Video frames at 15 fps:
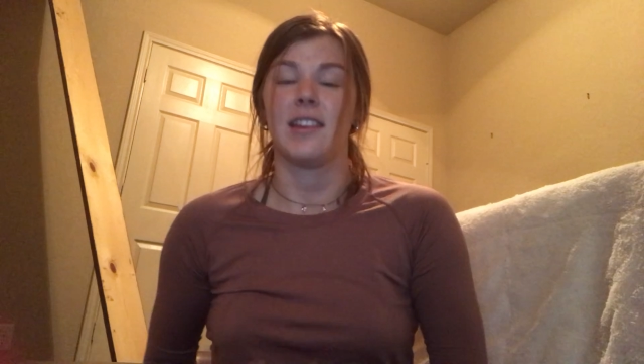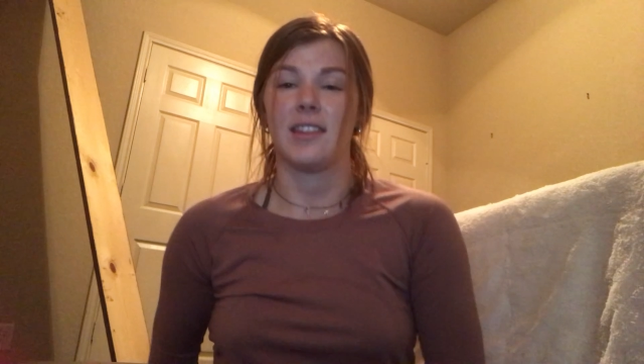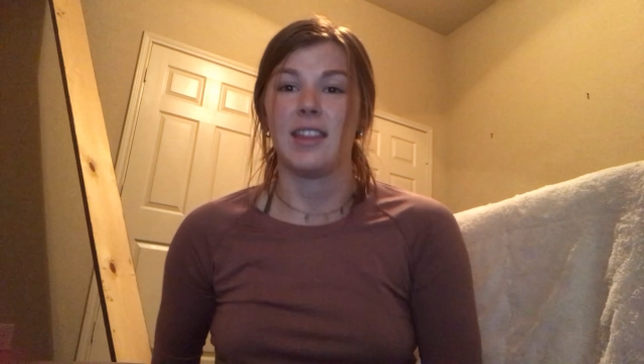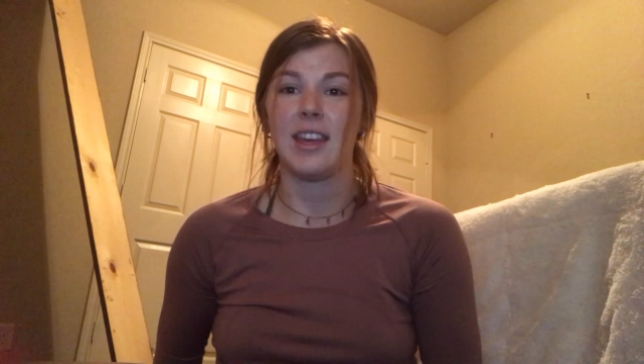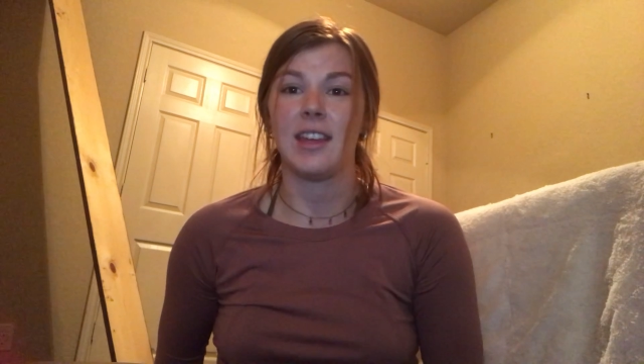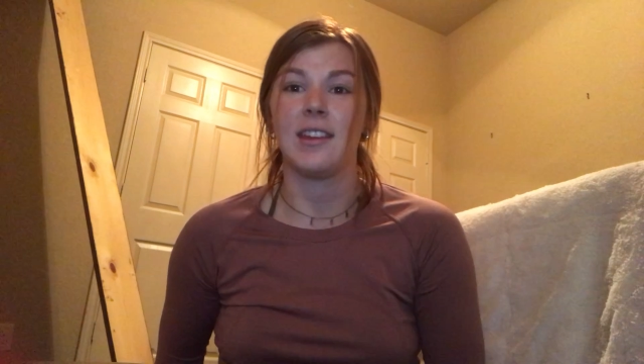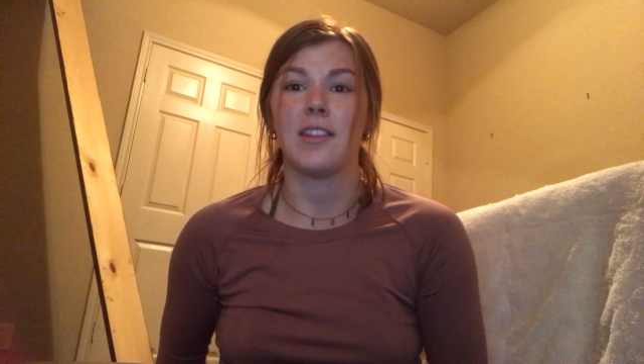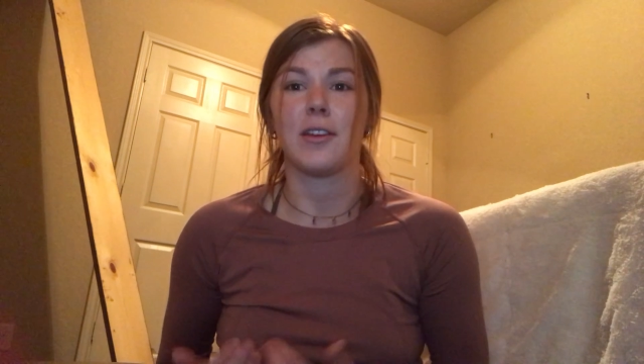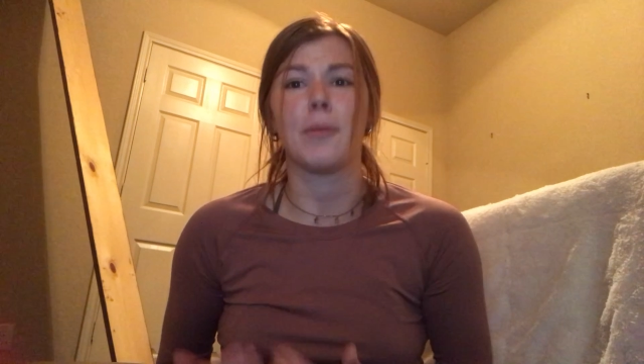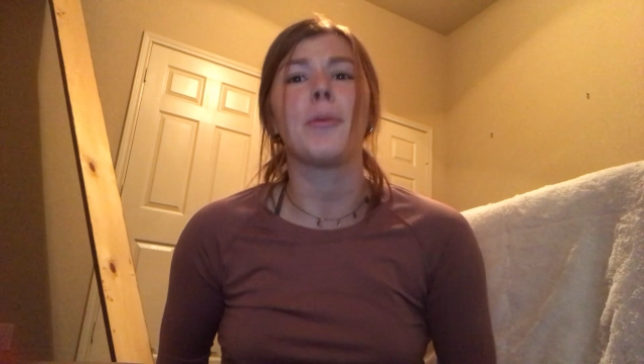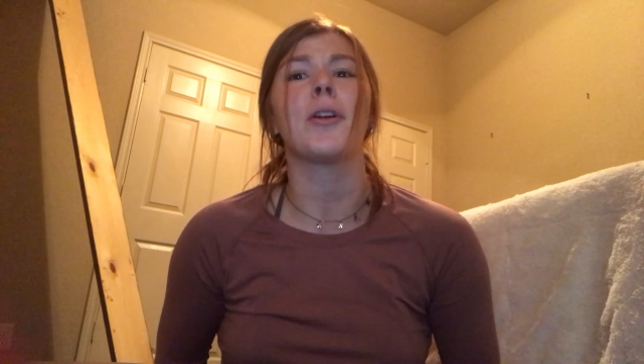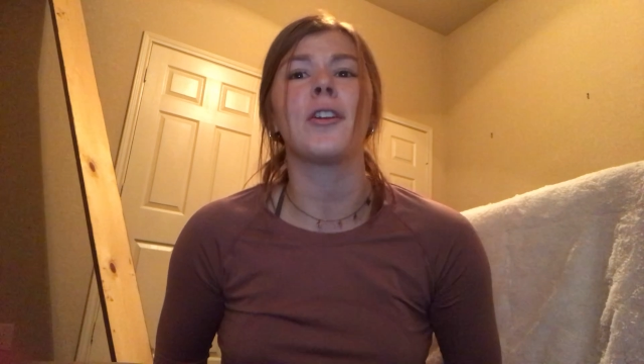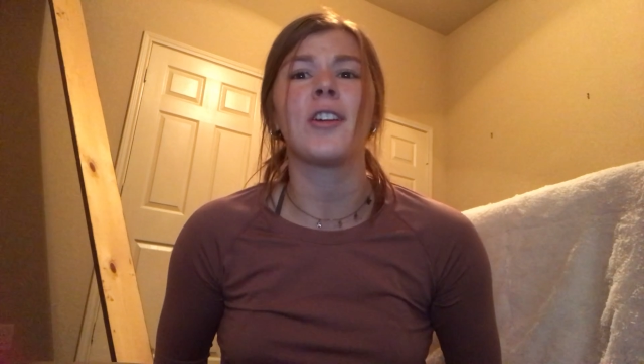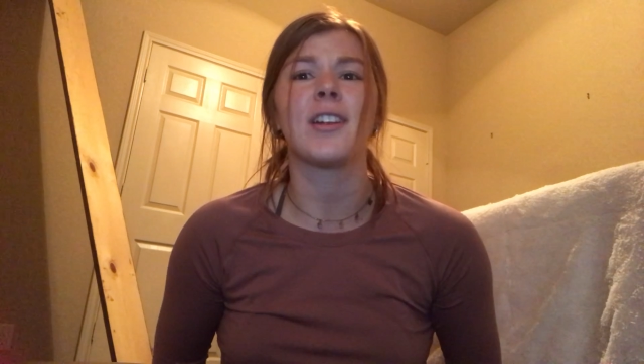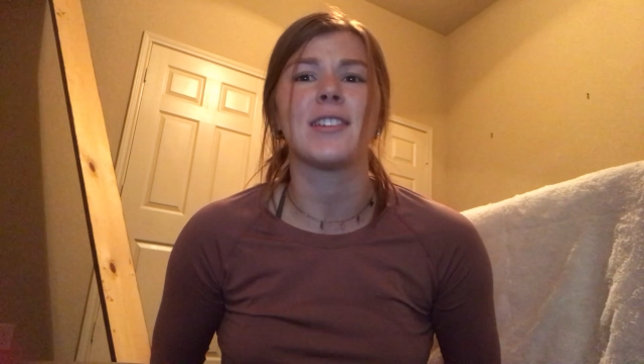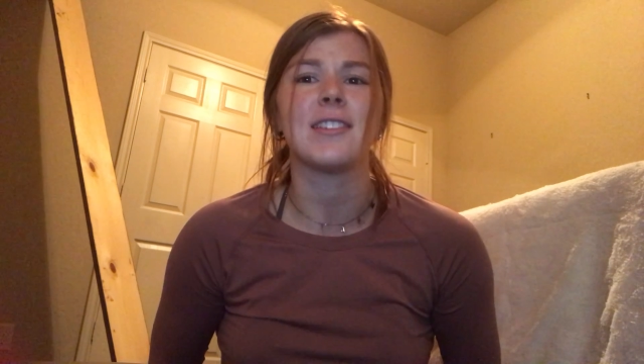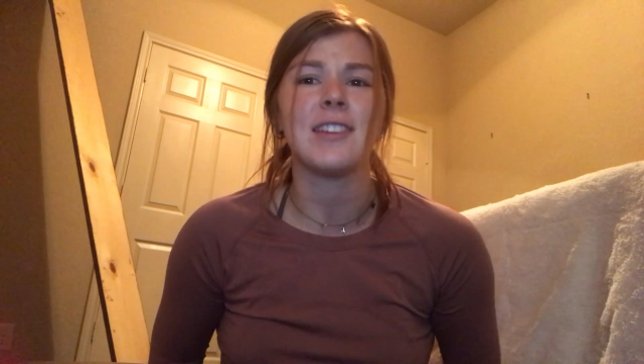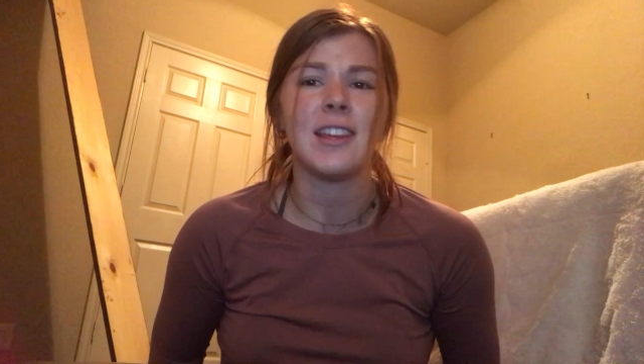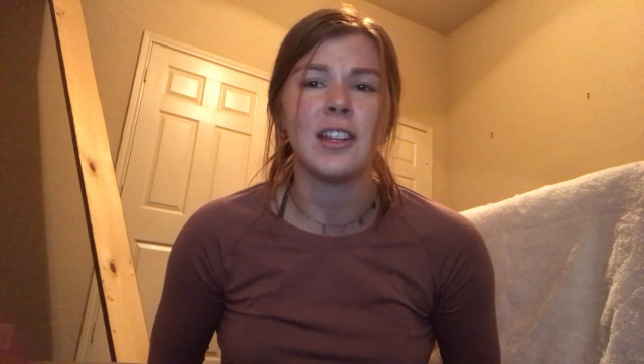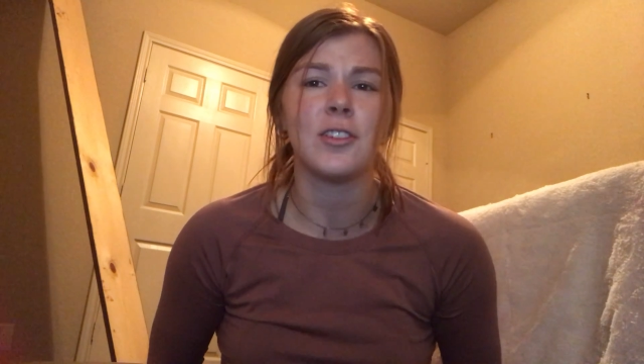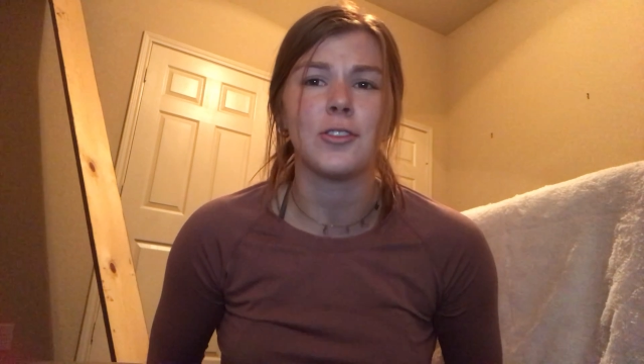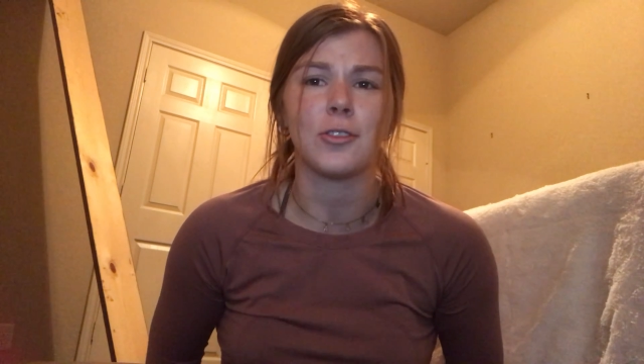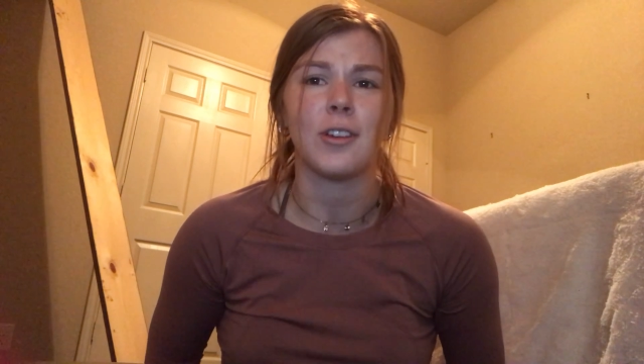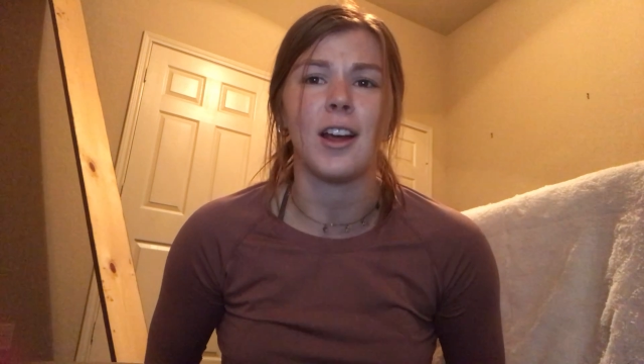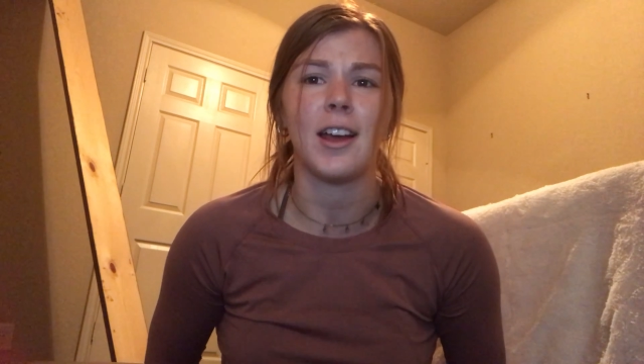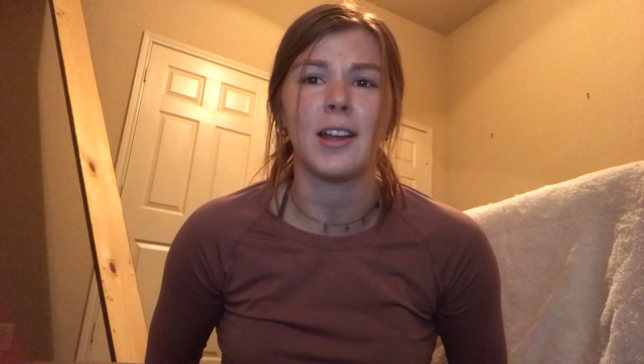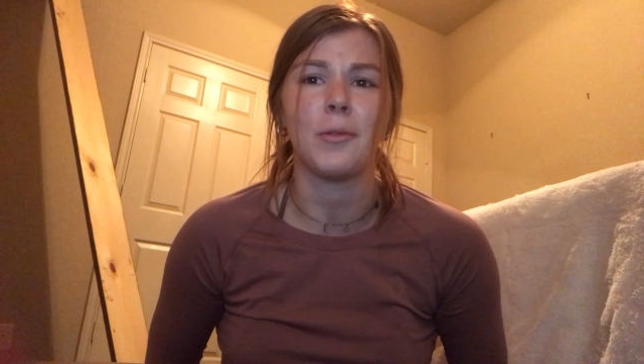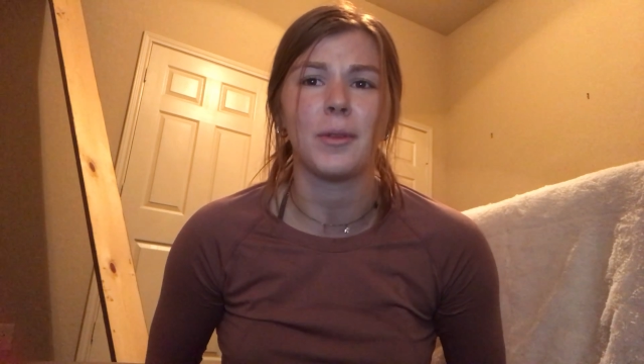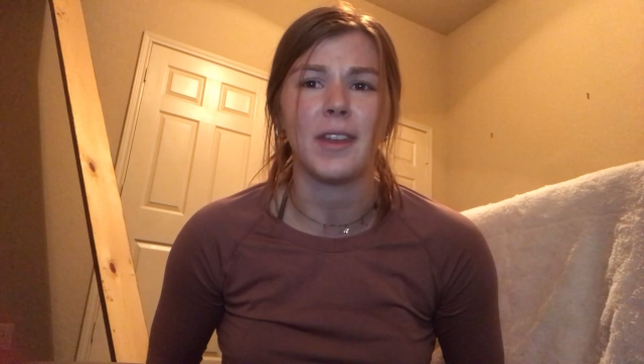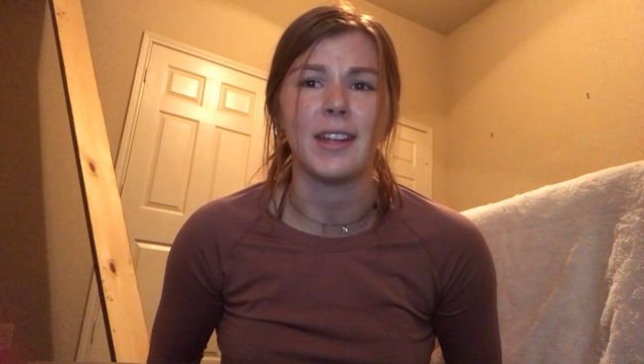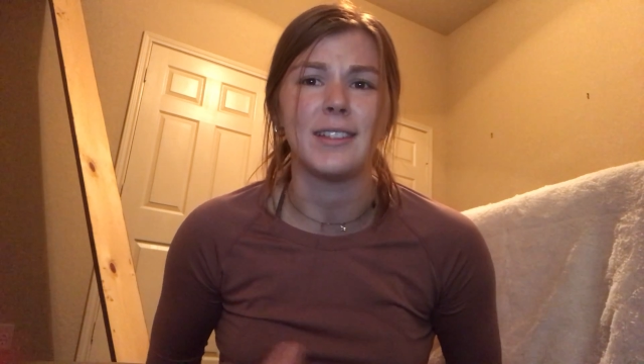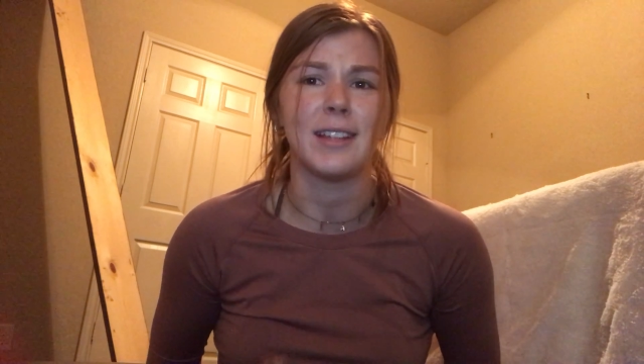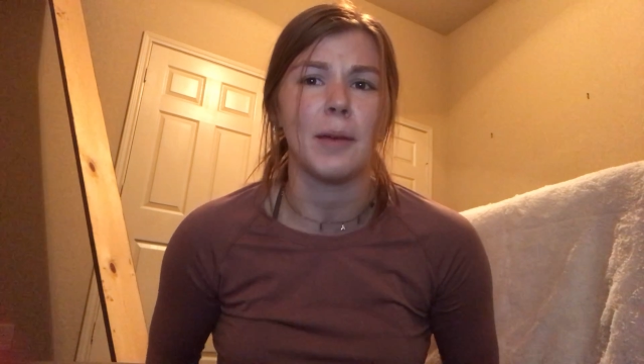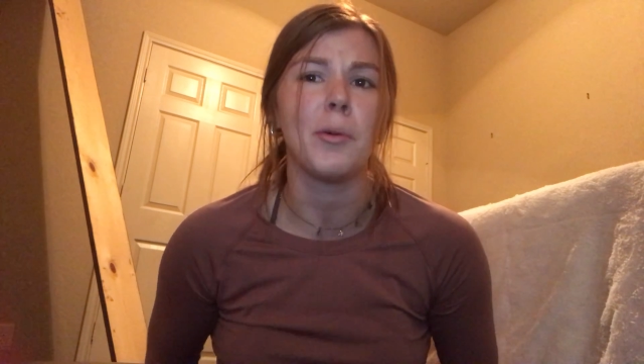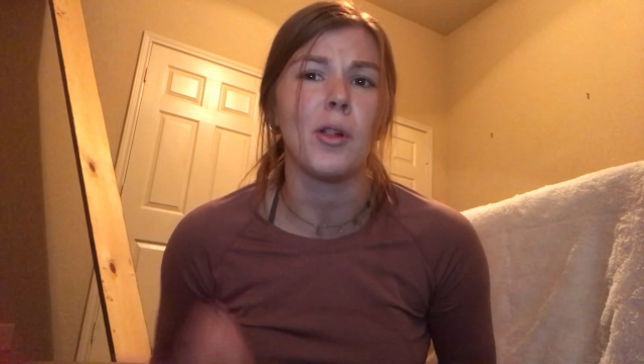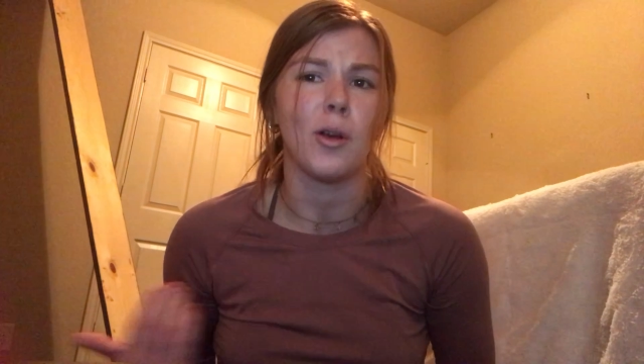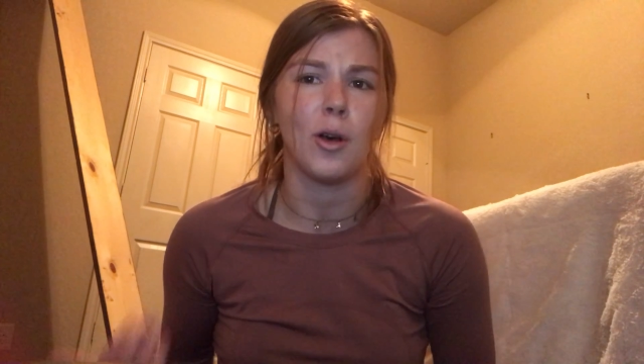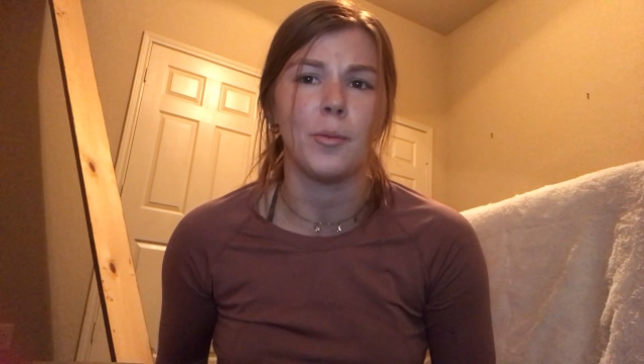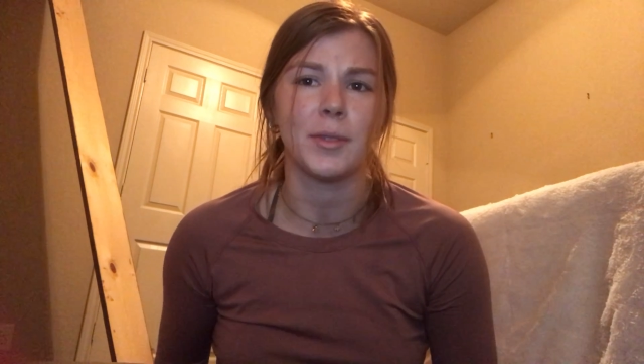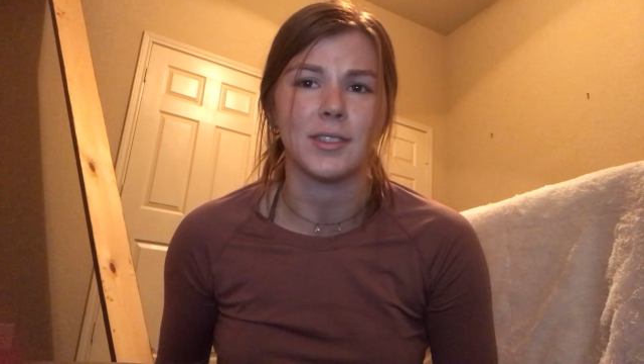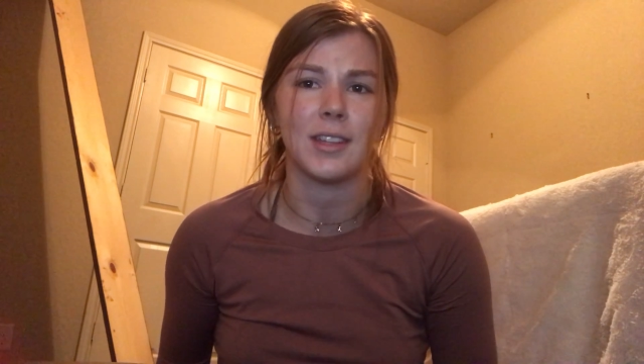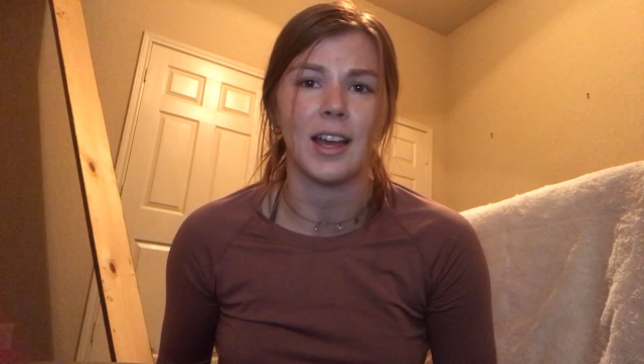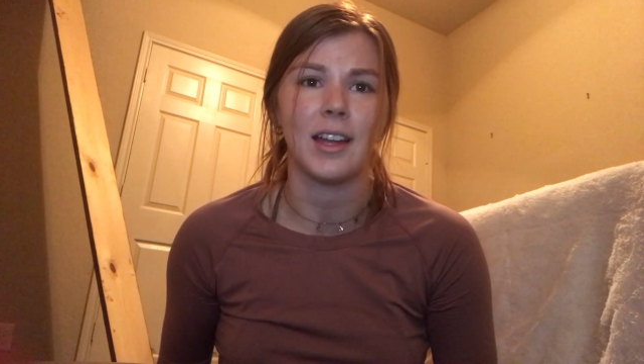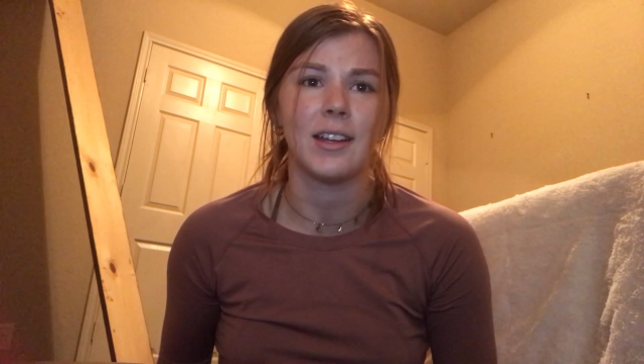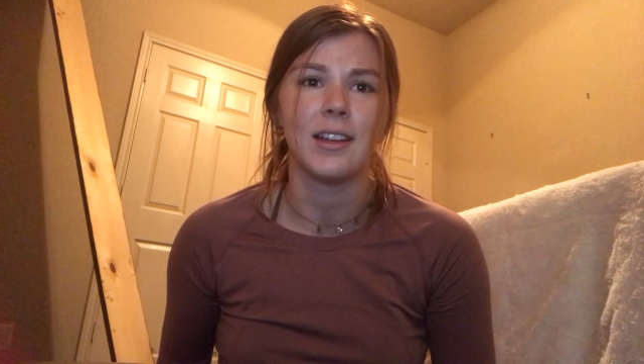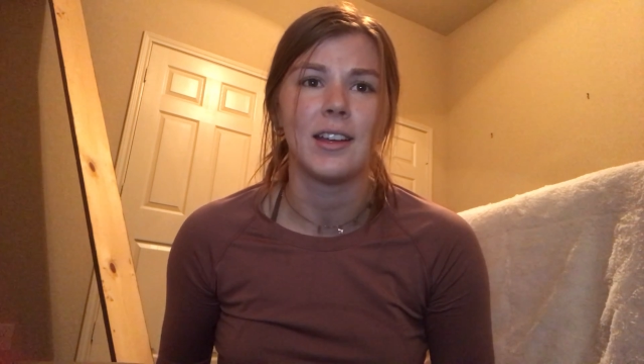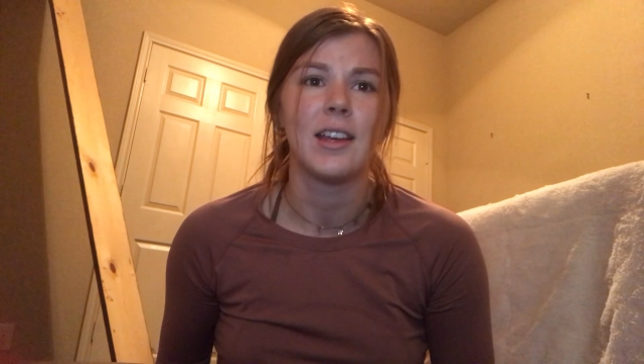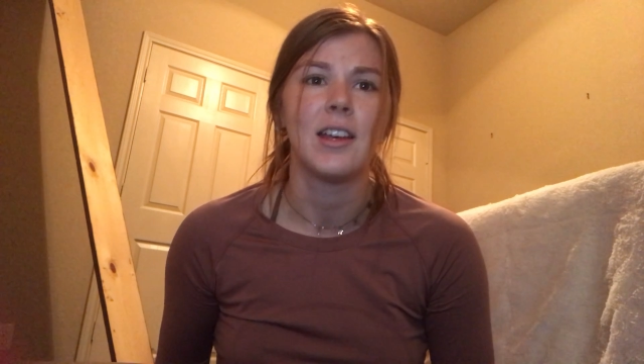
then the murder is then tried with a double homicide.